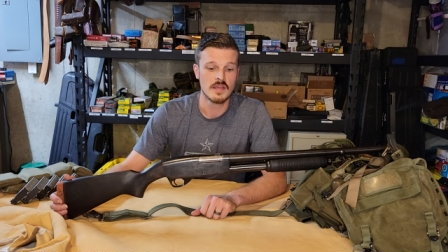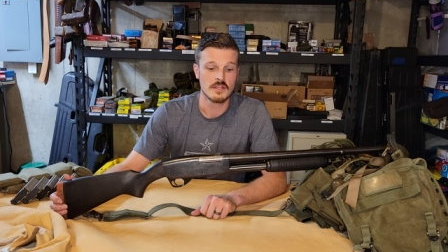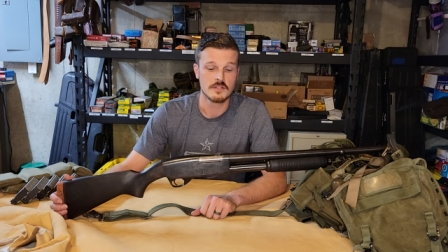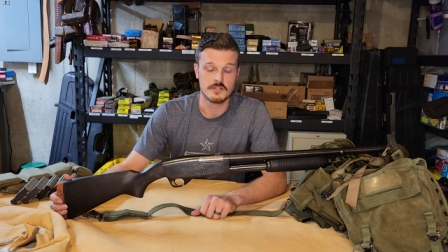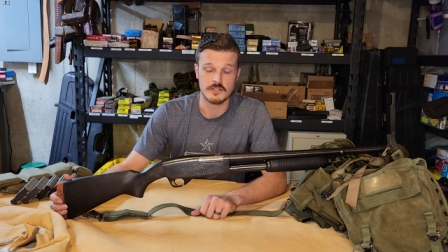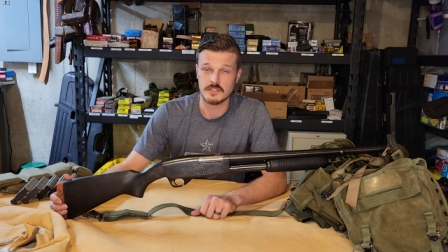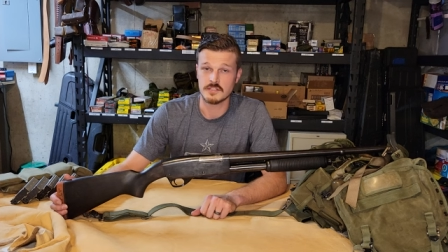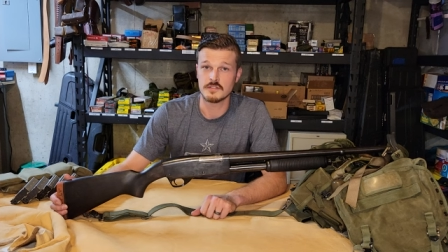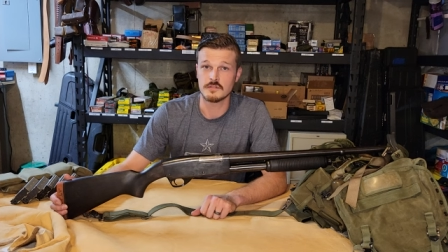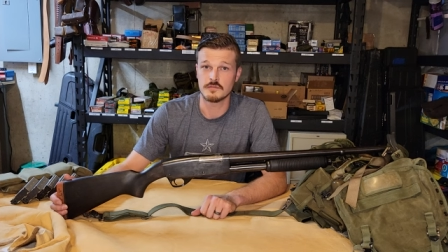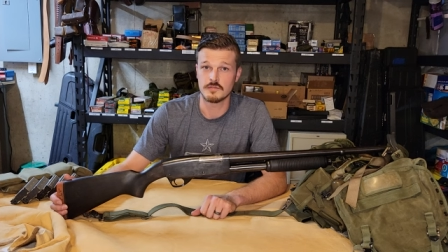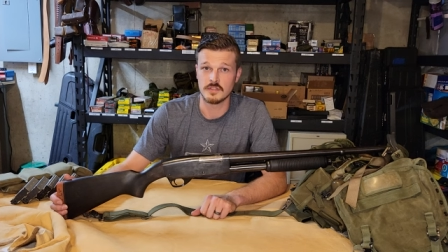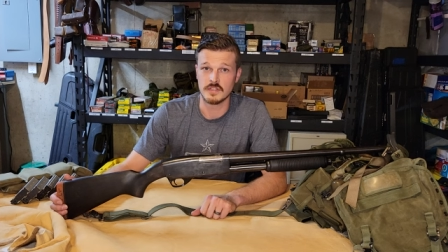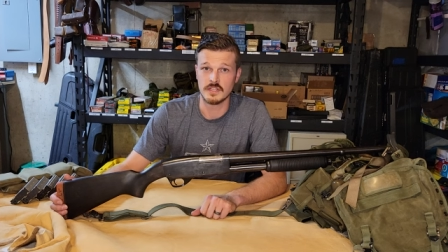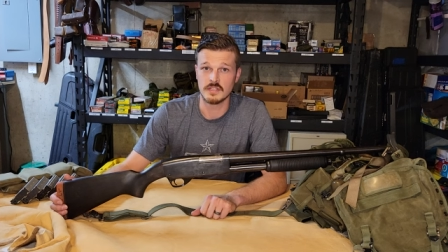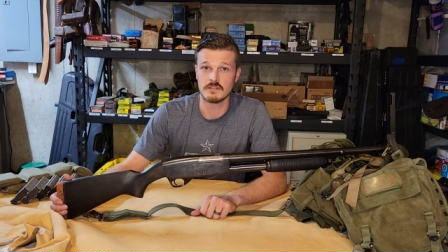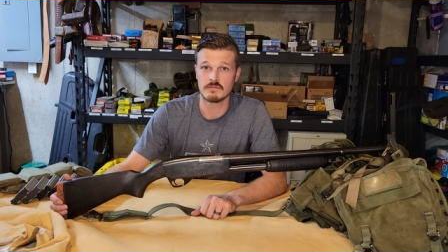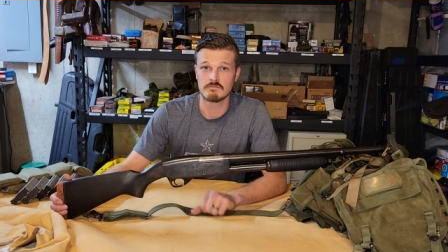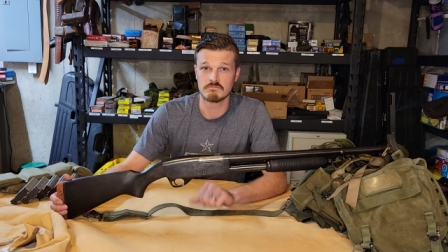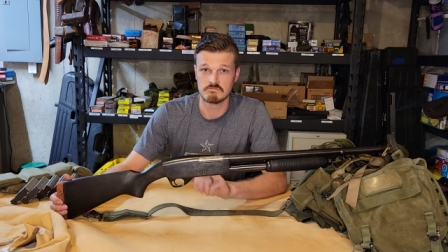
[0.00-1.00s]
just to
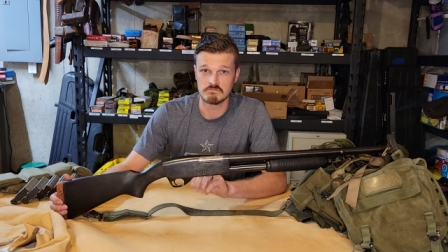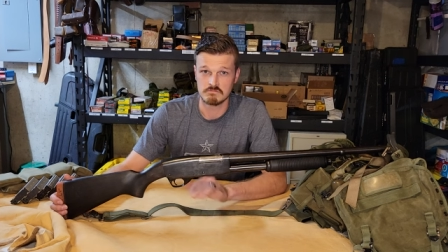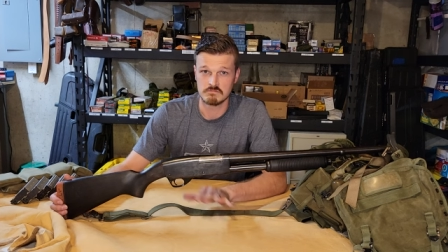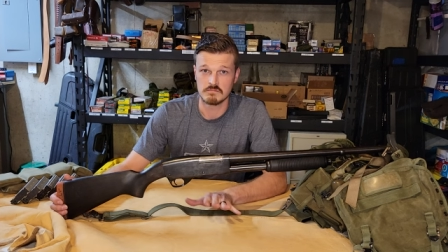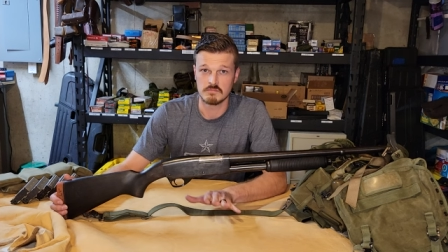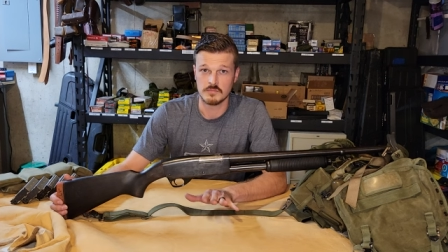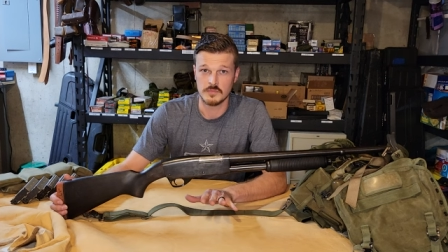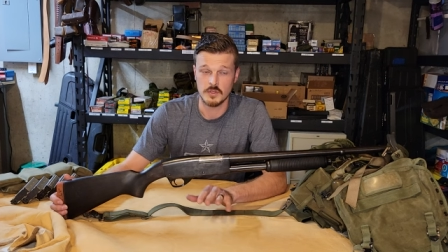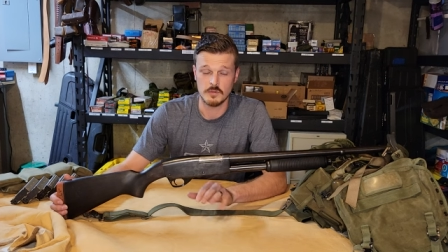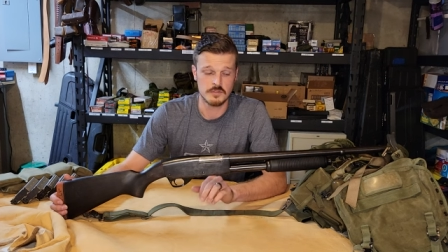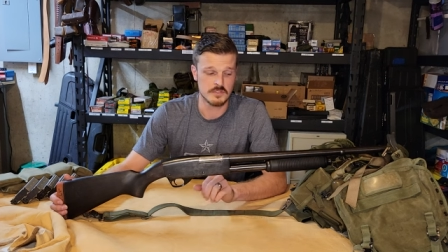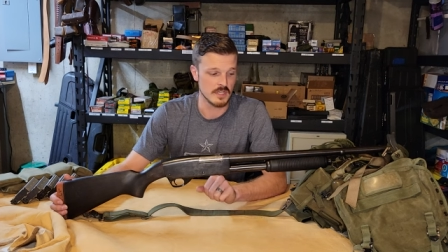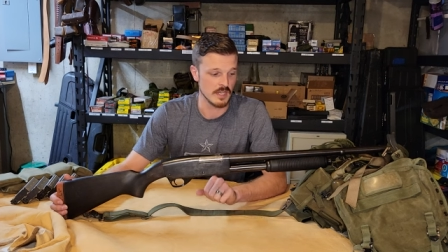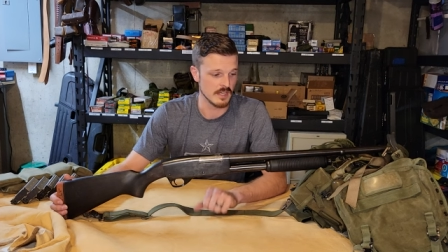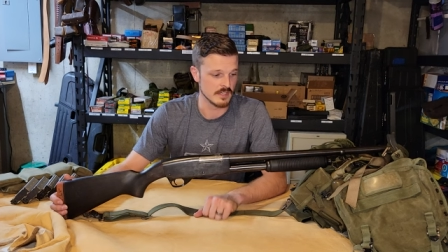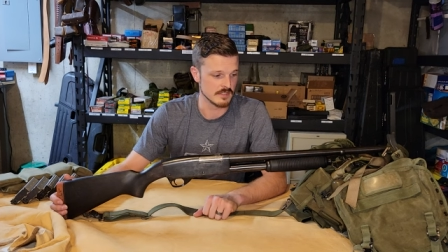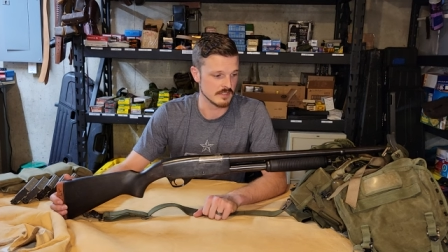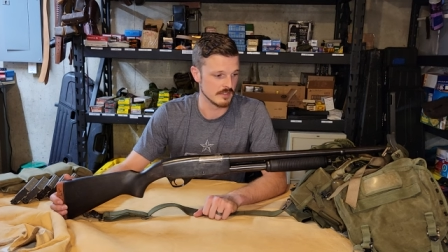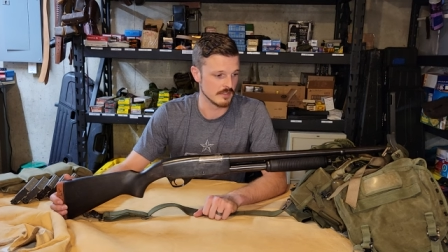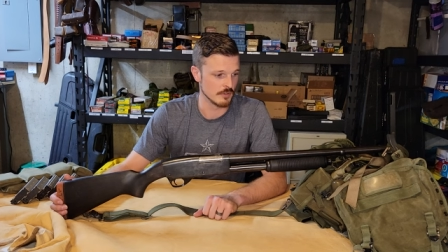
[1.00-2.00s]
fit those
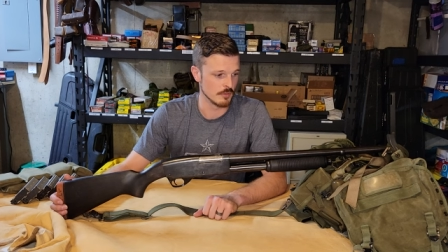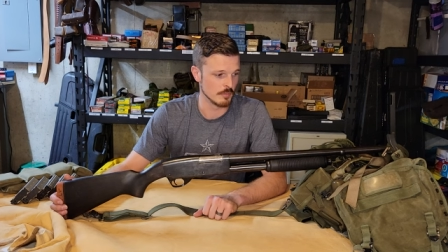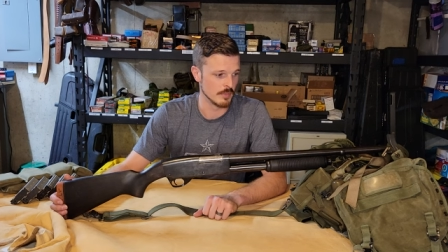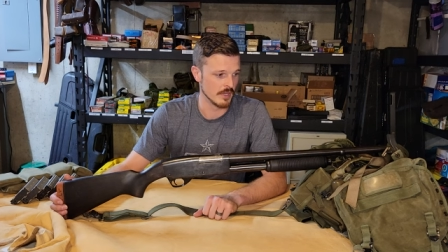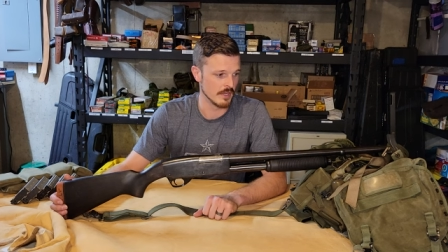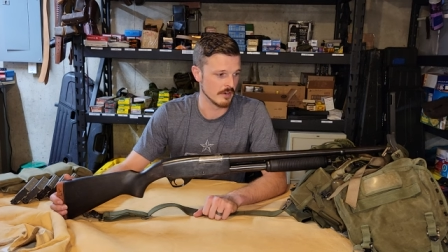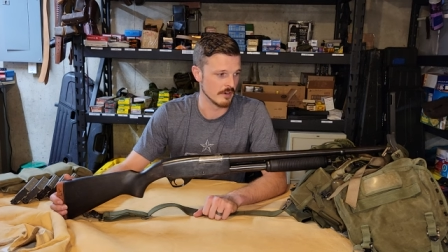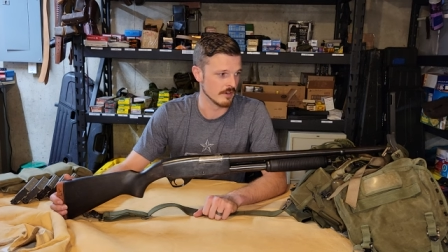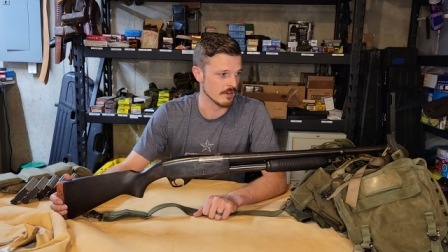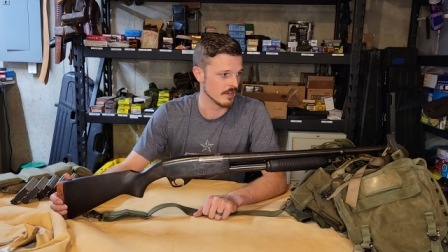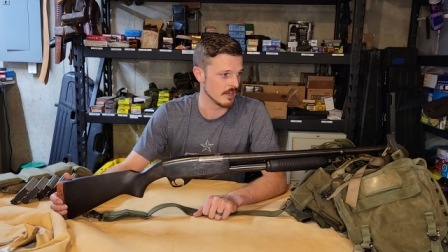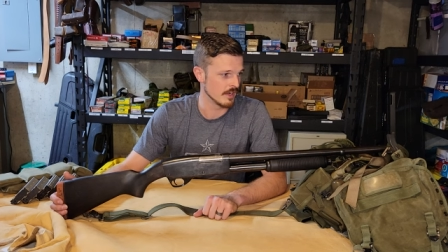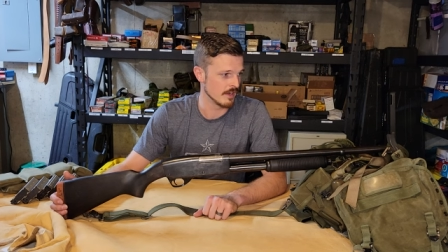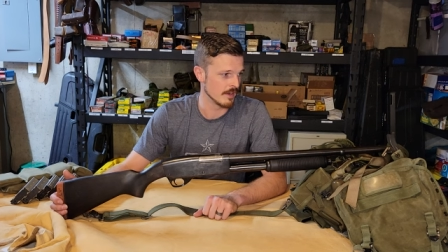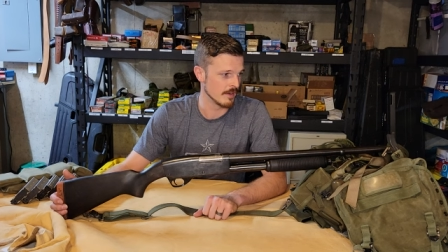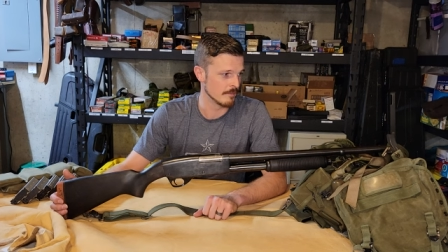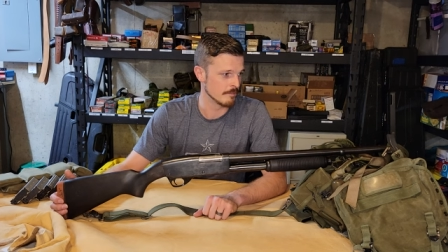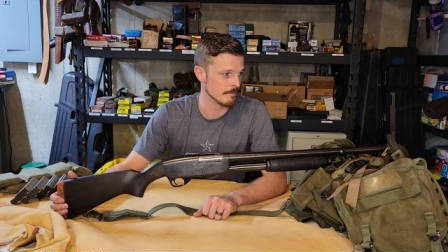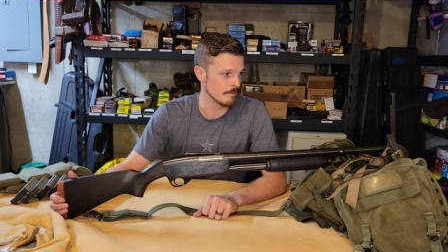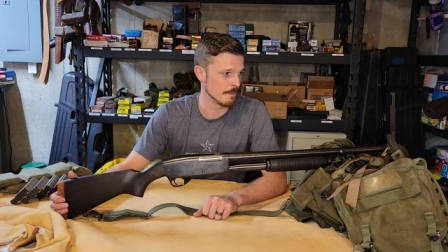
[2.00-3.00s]
guys a little
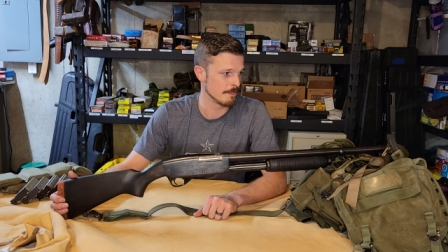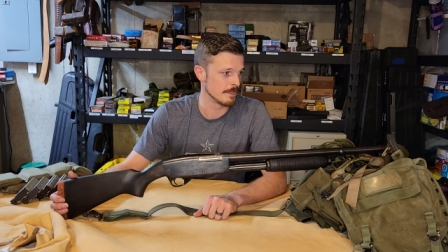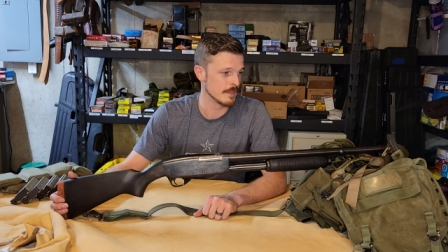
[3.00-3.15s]
better.